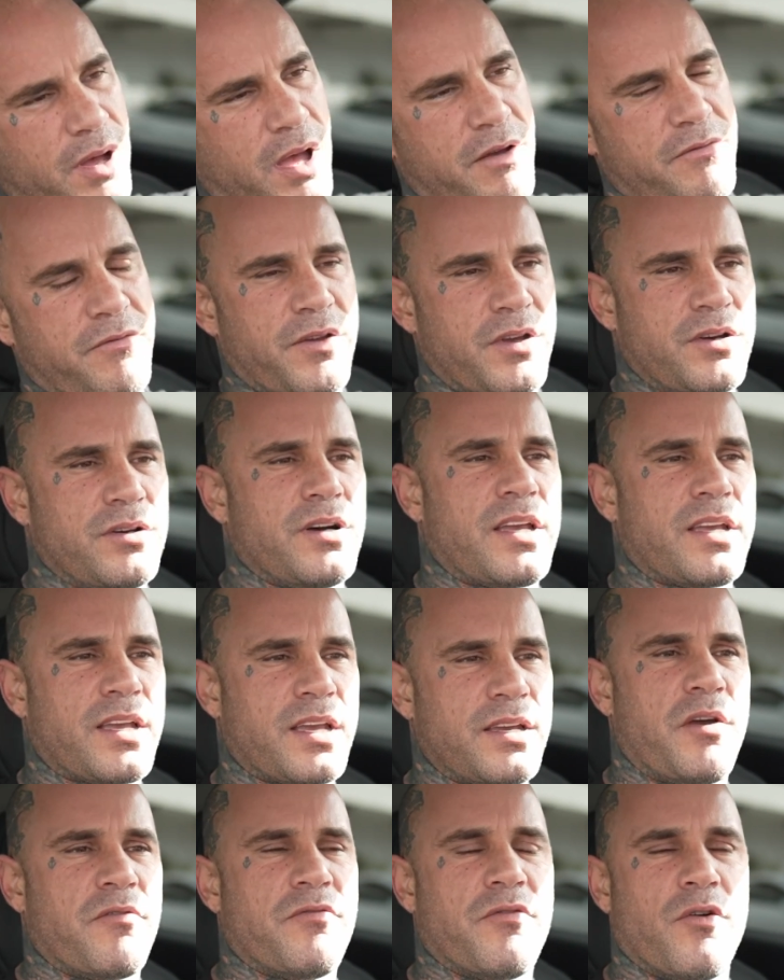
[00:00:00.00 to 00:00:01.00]
I feel like
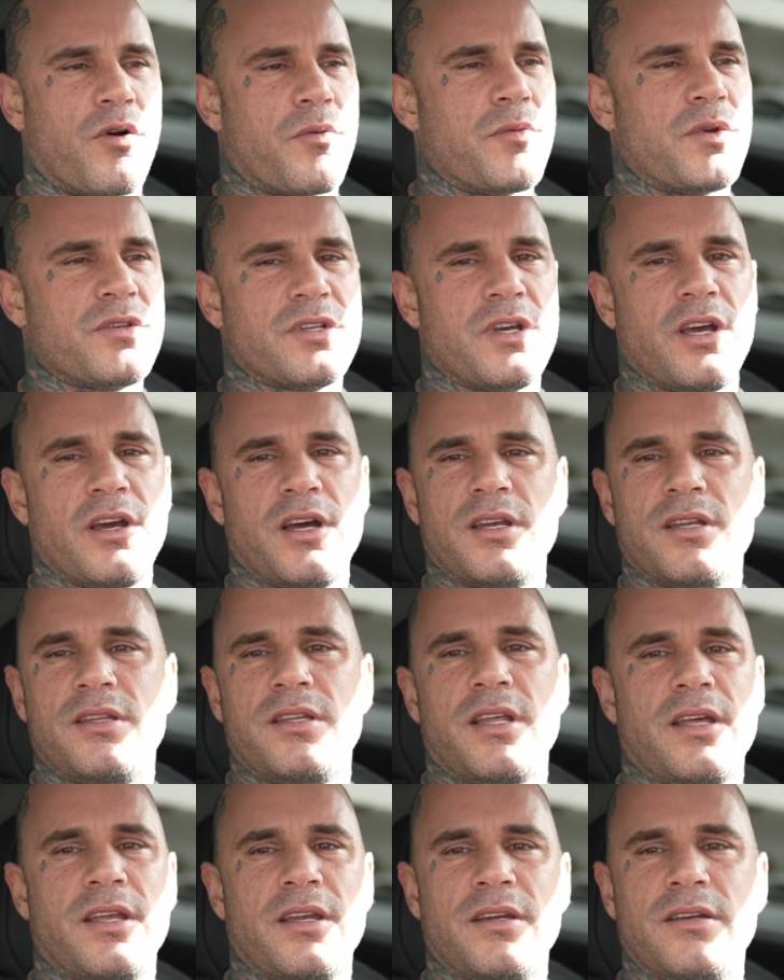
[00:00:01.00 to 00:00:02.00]
my form is good and
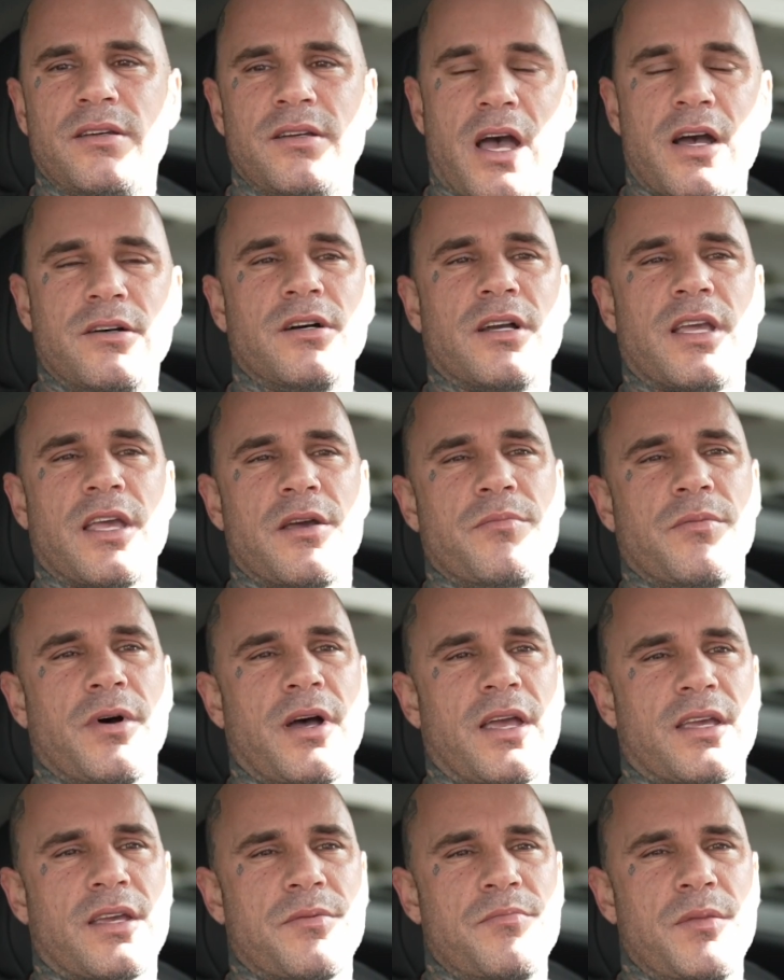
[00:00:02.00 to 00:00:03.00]
then I look at
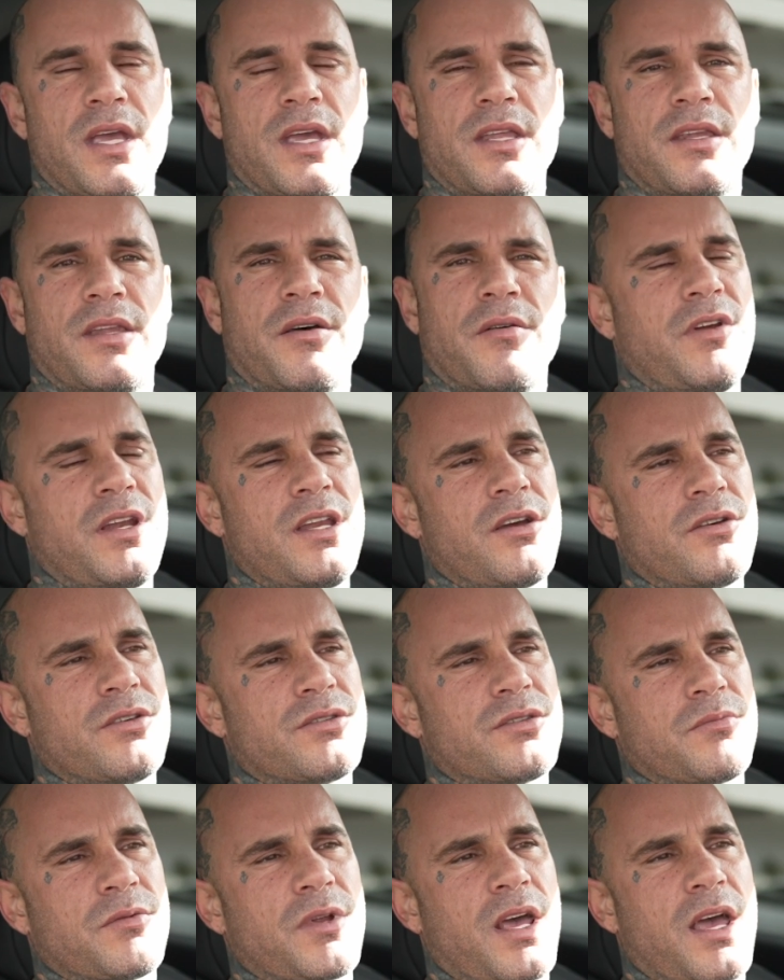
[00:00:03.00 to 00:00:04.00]
like me in the videos
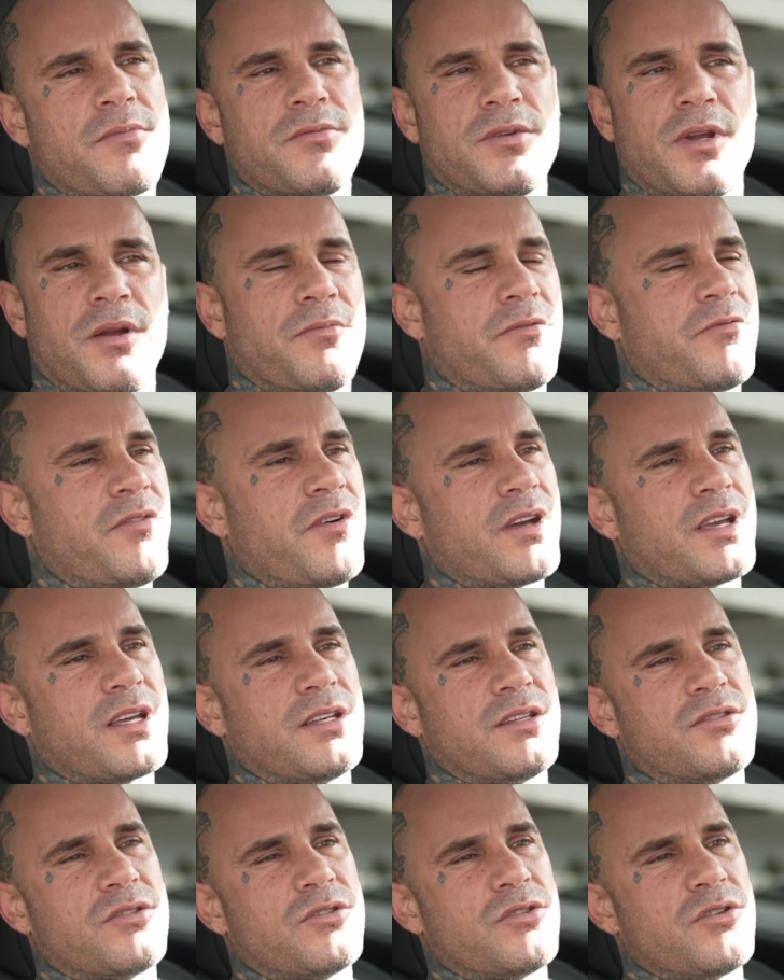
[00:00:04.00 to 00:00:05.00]
sometimes and I'm
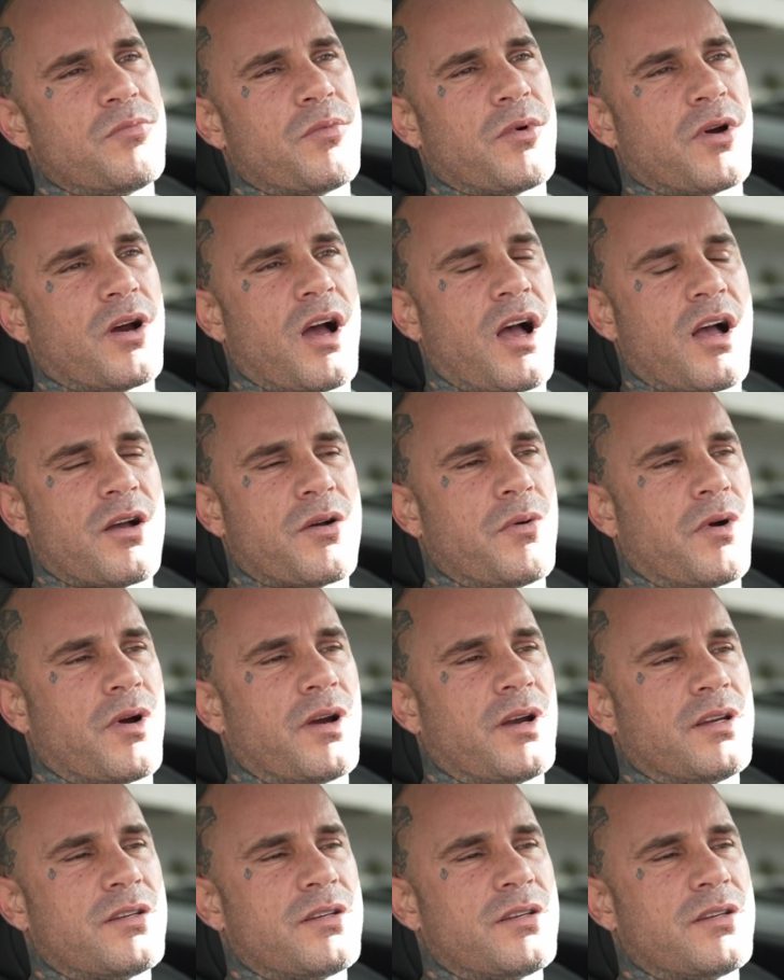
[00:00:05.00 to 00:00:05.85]
fucking super awkward.